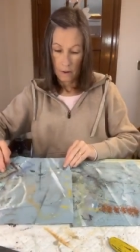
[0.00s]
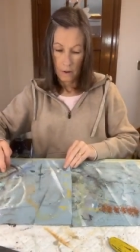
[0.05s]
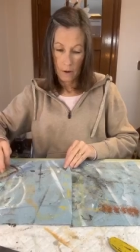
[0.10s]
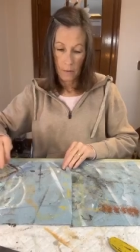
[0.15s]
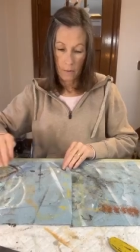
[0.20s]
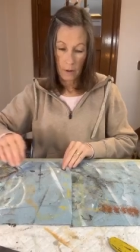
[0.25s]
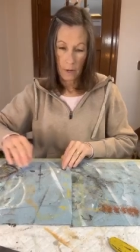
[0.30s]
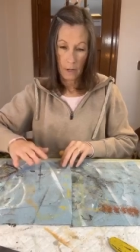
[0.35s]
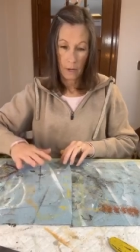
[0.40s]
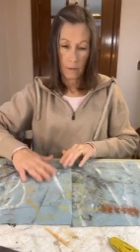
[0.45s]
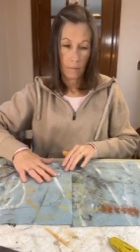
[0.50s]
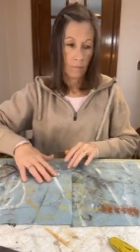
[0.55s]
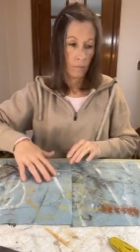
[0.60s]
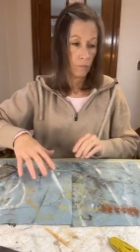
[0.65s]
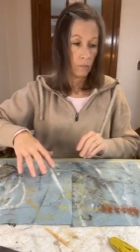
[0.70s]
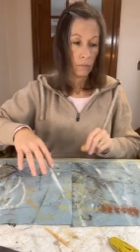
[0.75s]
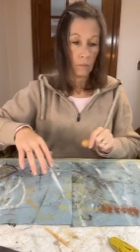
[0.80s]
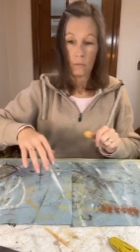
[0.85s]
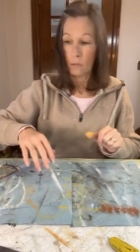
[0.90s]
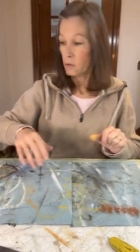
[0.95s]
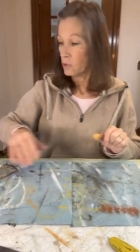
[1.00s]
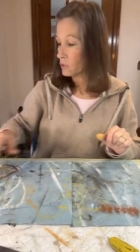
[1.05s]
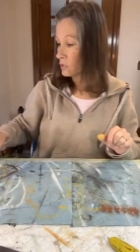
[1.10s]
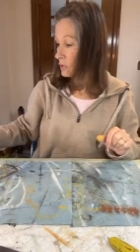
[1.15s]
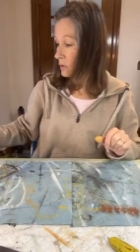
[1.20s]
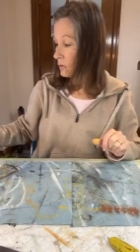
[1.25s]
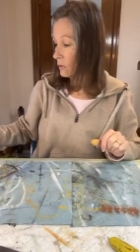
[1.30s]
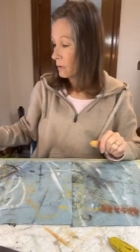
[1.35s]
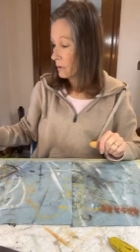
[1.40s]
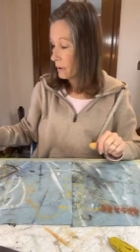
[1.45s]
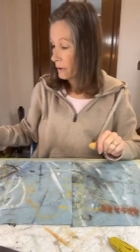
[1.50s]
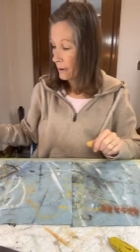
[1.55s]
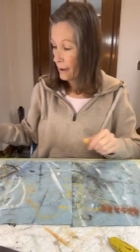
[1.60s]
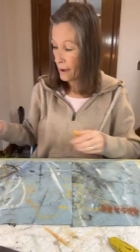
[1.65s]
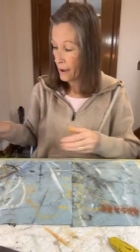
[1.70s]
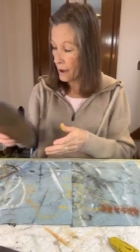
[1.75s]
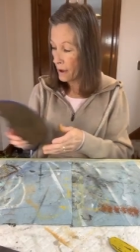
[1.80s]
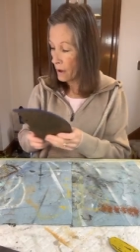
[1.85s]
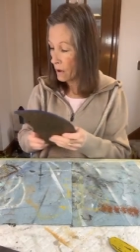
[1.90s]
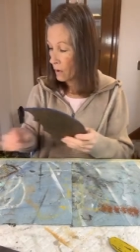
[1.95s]
All right, so
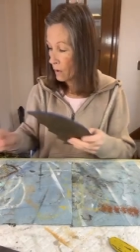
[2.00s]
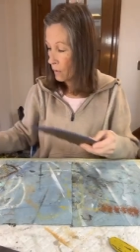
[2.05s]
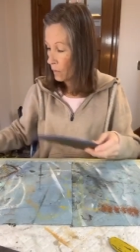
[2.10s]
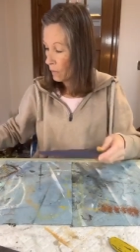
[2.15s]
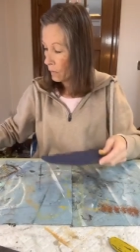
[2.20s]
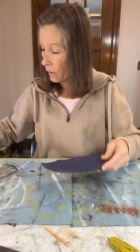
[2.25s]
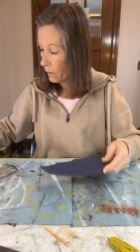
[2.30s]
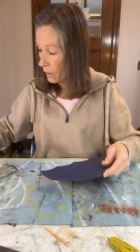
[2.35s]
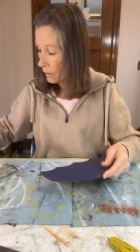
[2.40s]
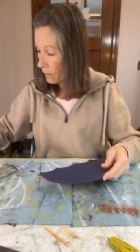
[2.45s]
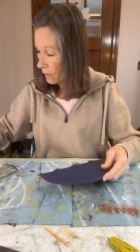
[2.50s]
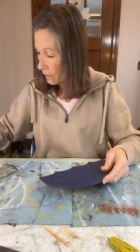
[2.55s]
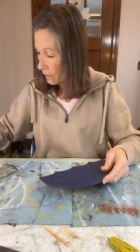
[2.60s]
now